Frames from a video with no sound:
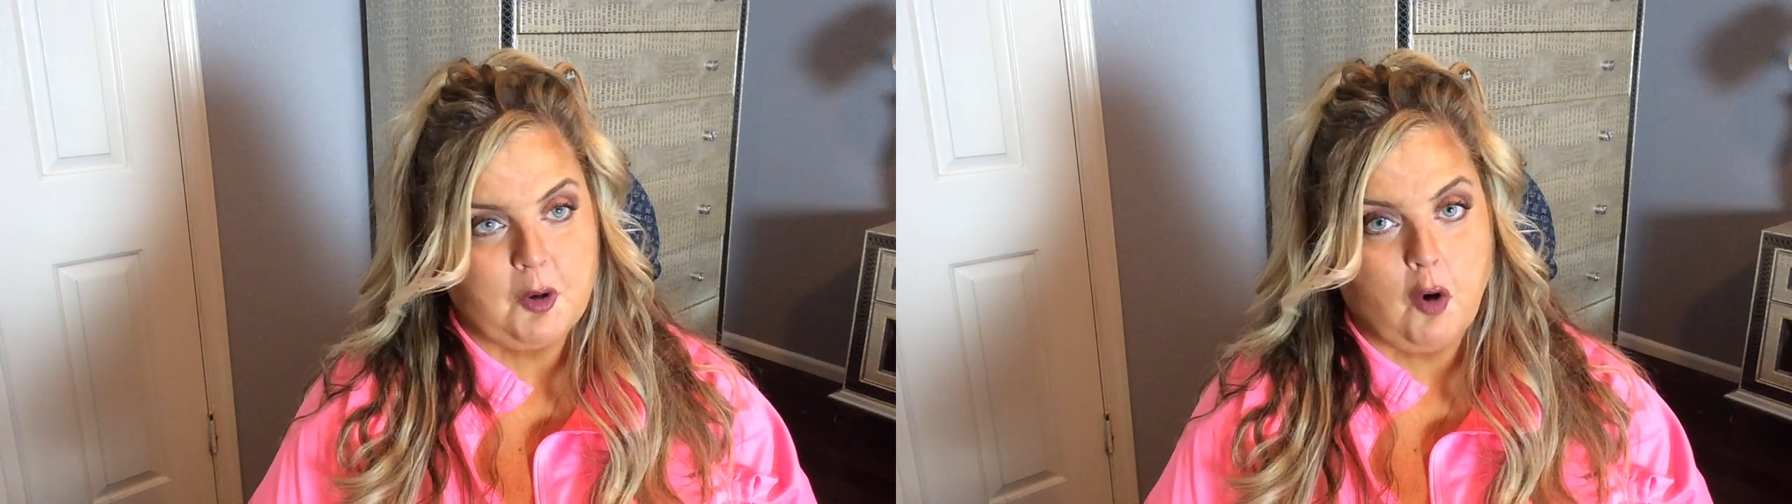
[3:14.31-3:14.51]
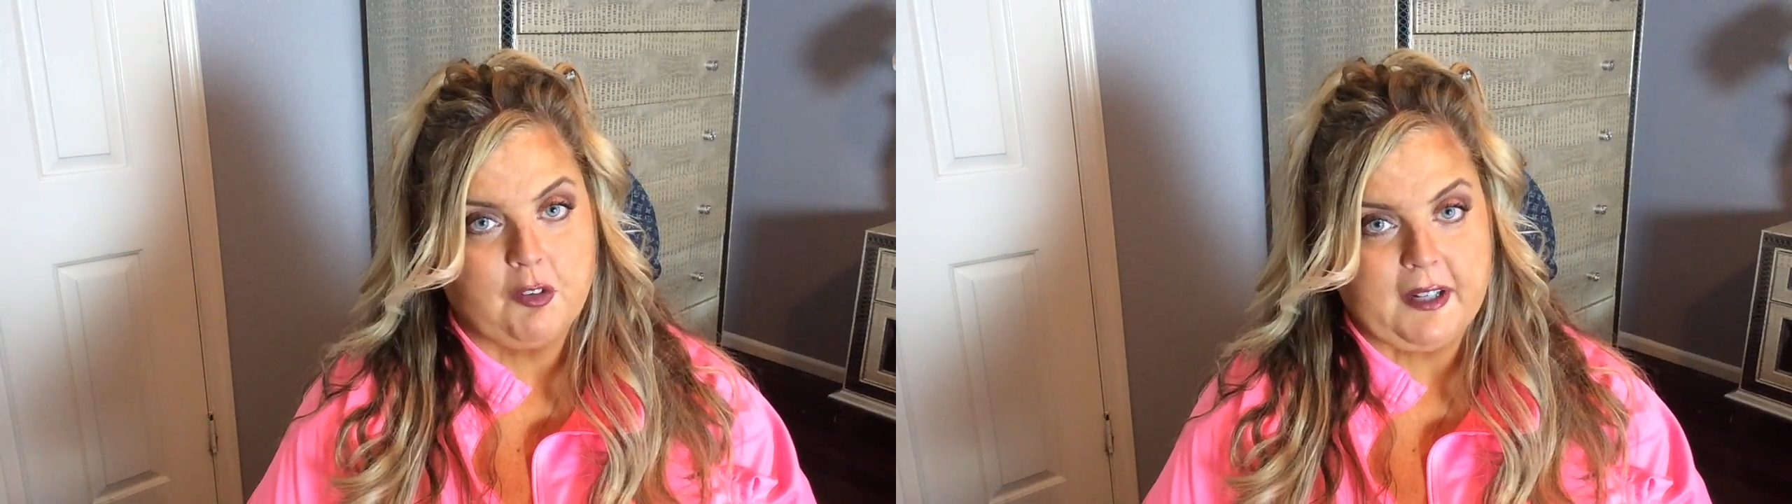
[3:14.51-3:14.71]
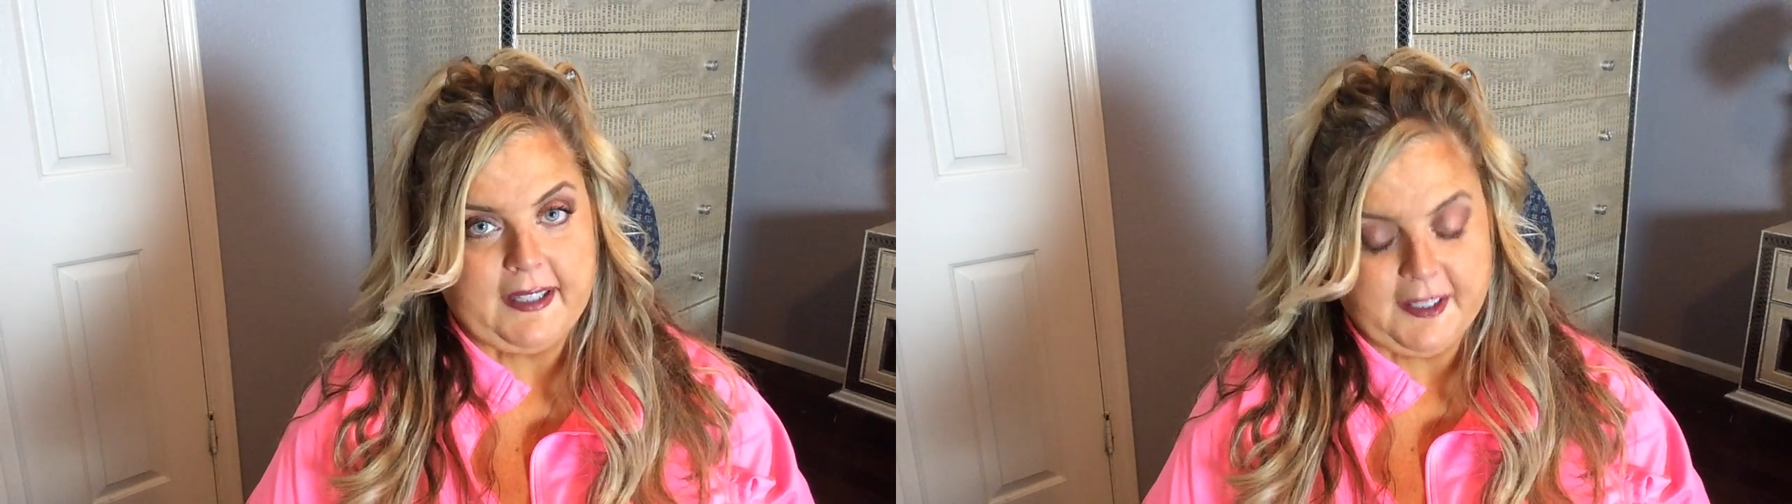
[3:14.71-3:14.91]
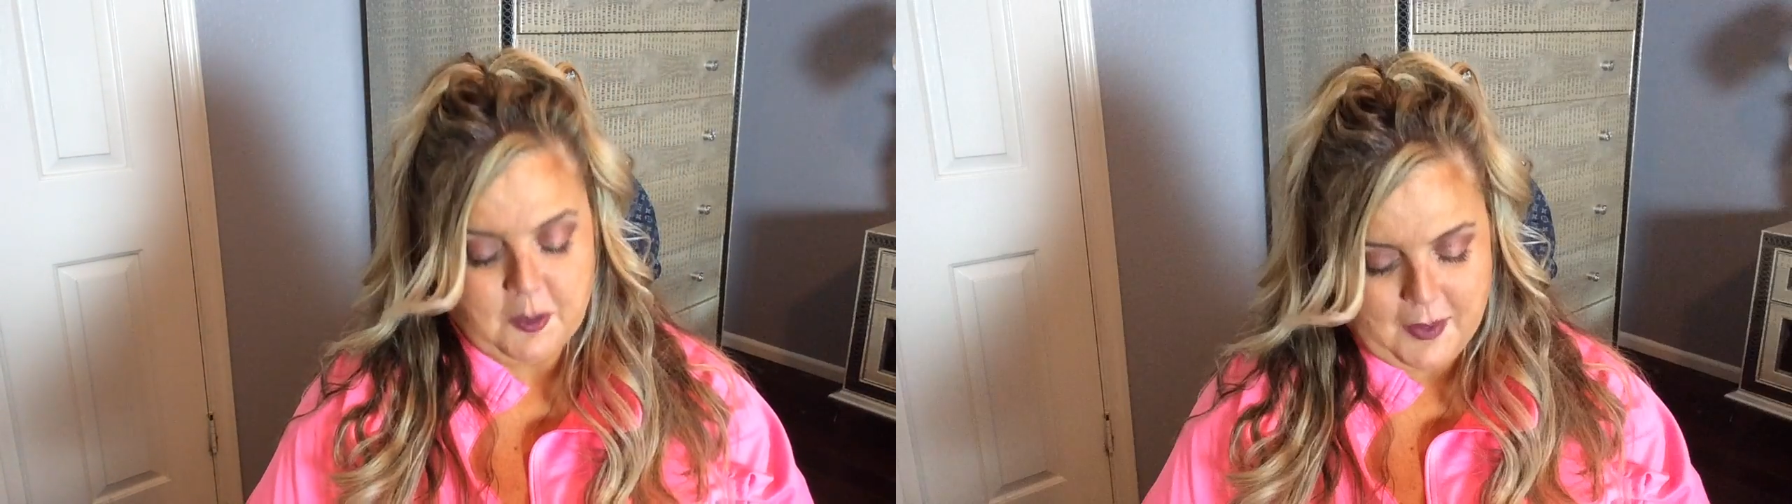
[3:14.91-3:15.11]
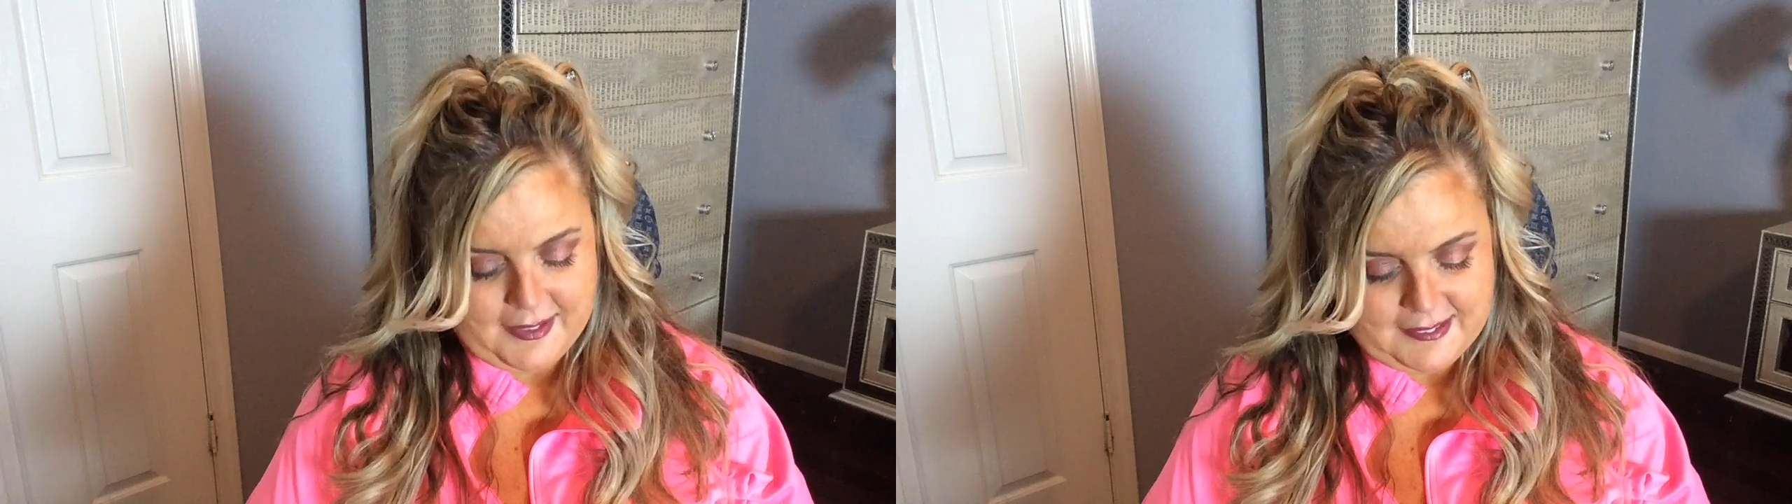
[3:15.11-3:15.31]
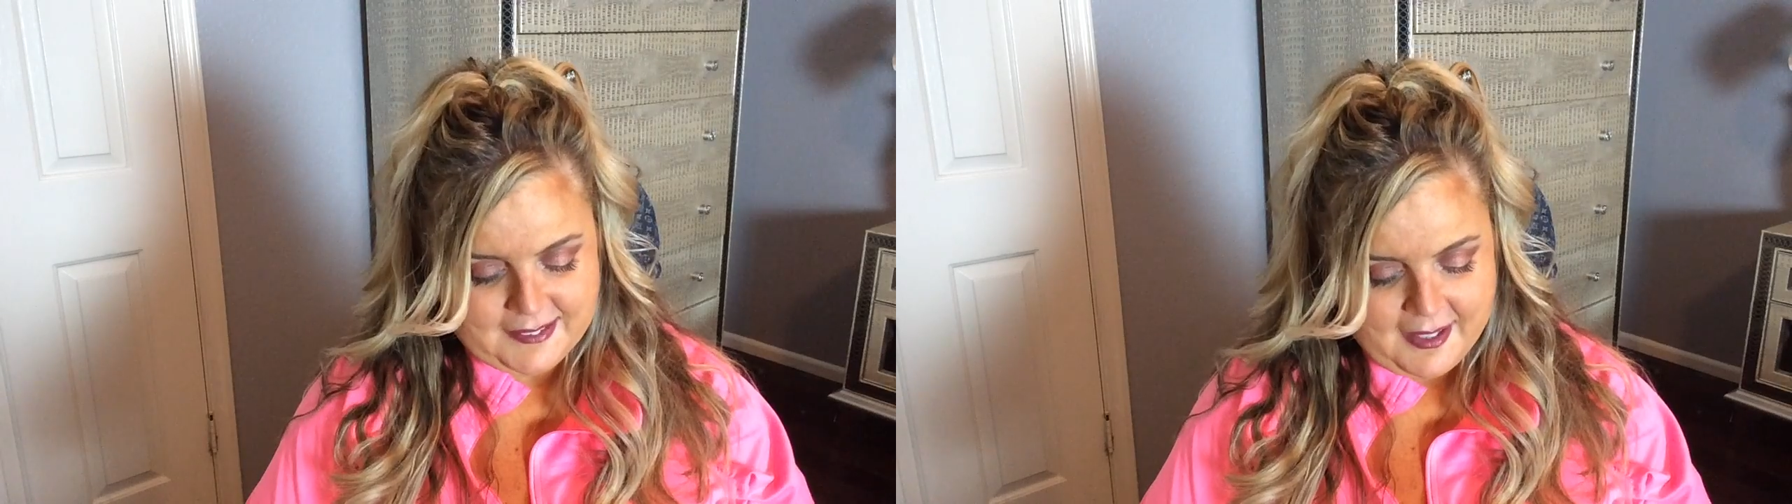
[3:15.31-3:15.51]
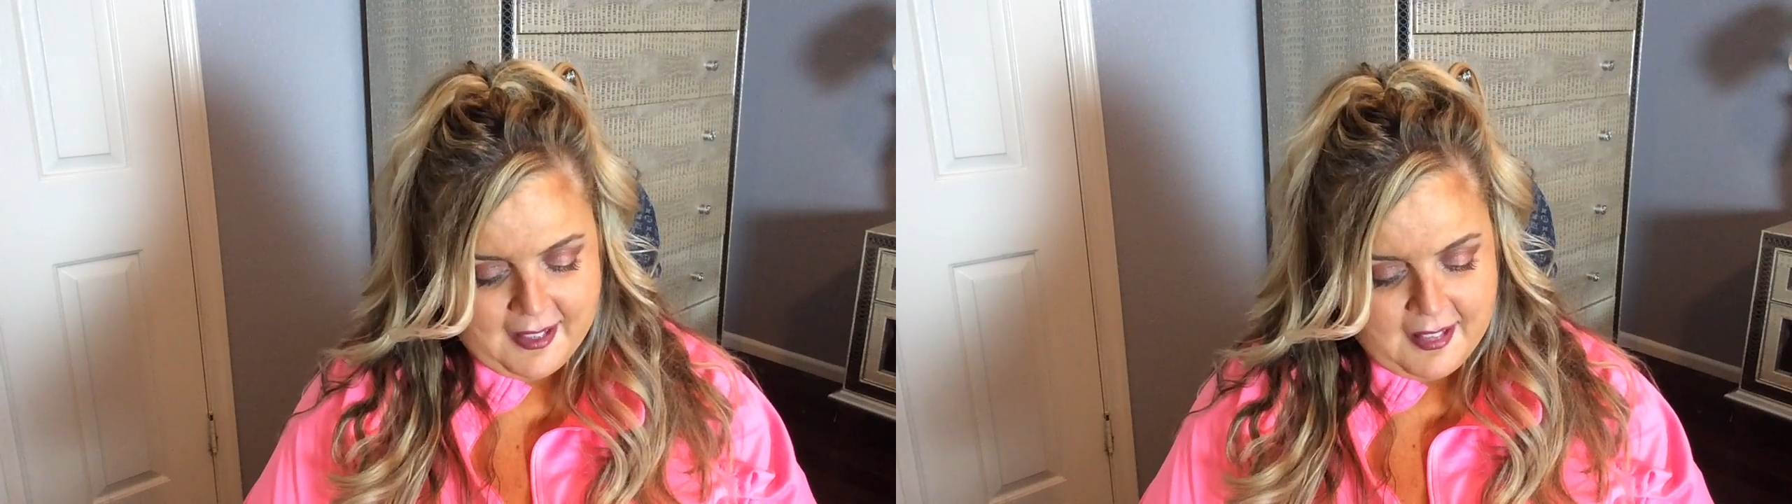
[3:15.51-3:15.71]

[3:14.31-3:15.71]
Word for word: overnight getaways.